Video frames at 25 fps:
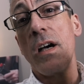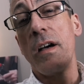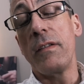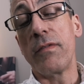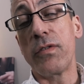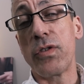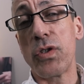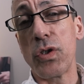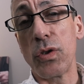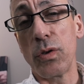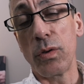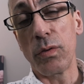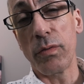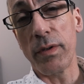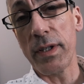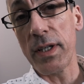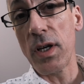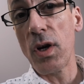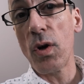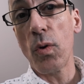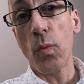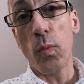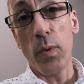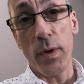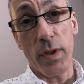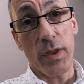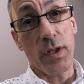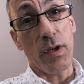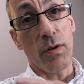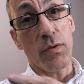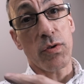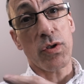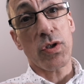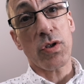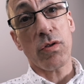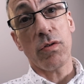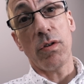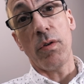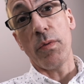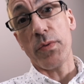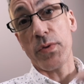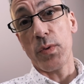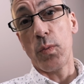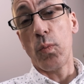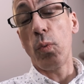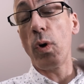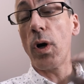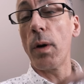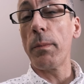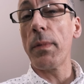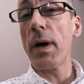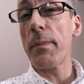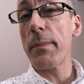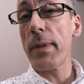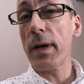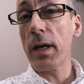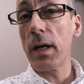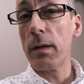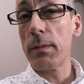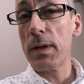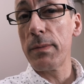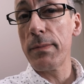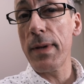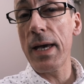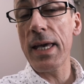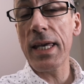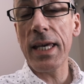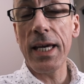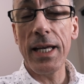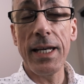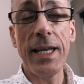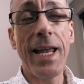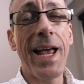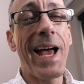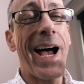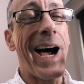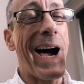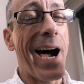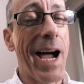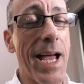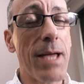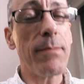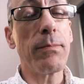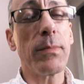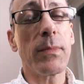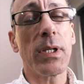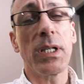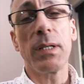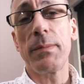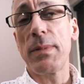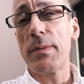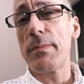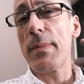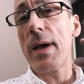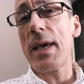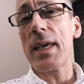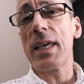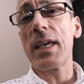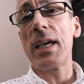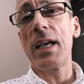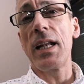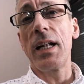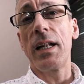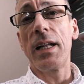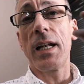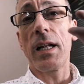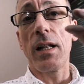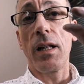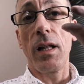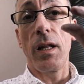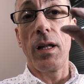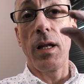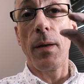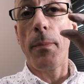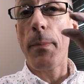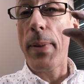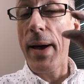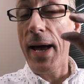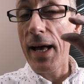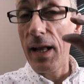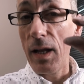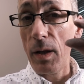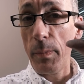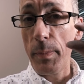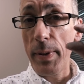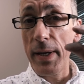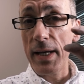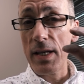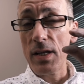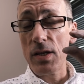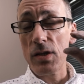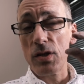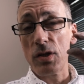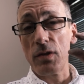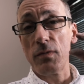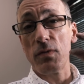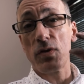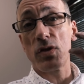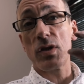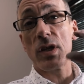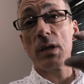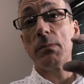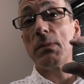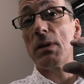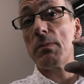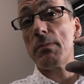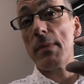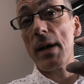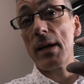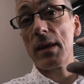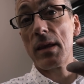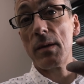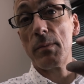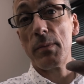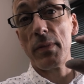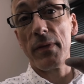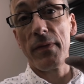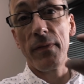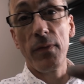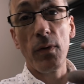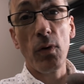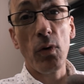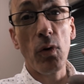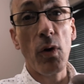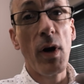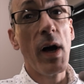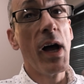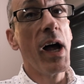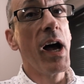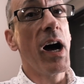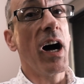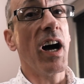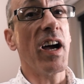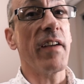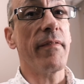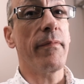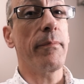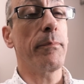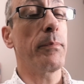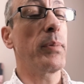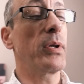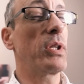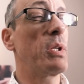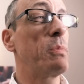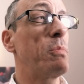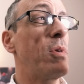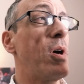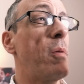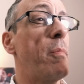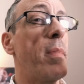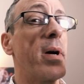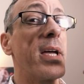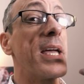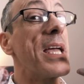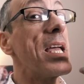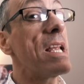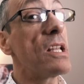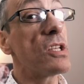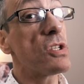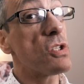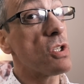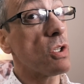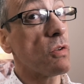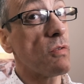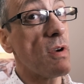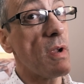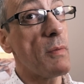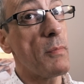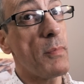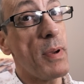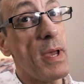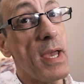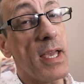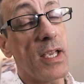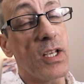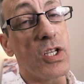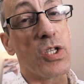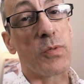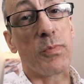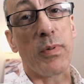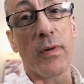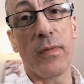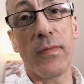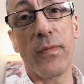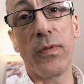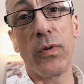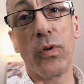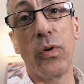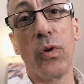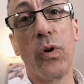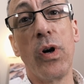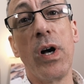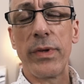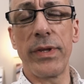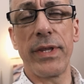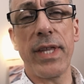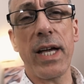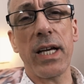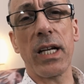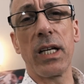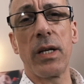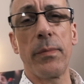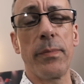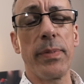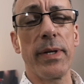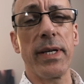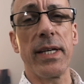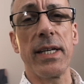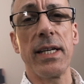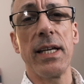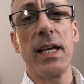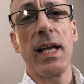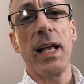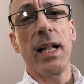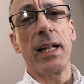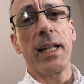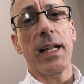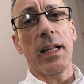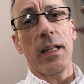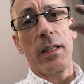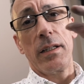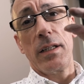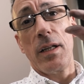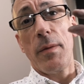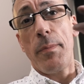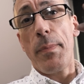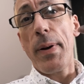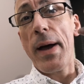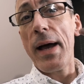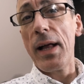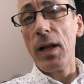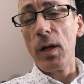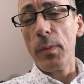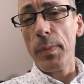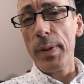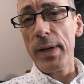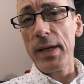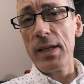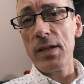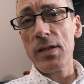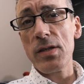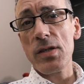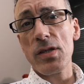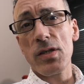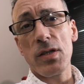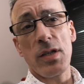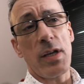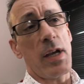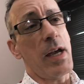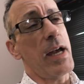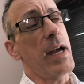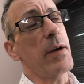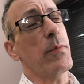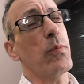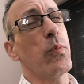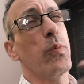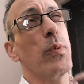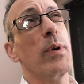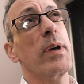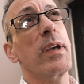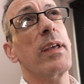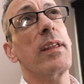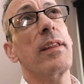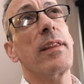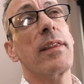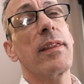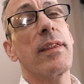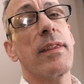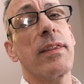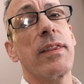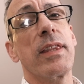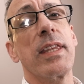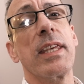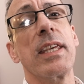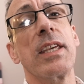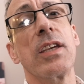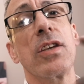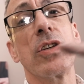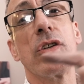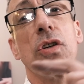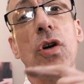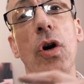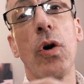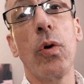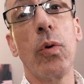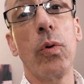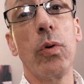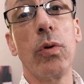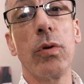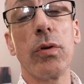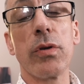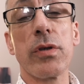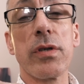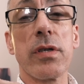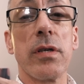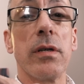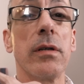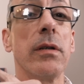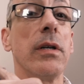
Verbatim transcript: of jewellery with those scrolls. And what am I going to be making? I am going to be making little lapel pins. You've seen me make them before. I've put them on my Instagram page before. They're going to be little lapel pins with the gold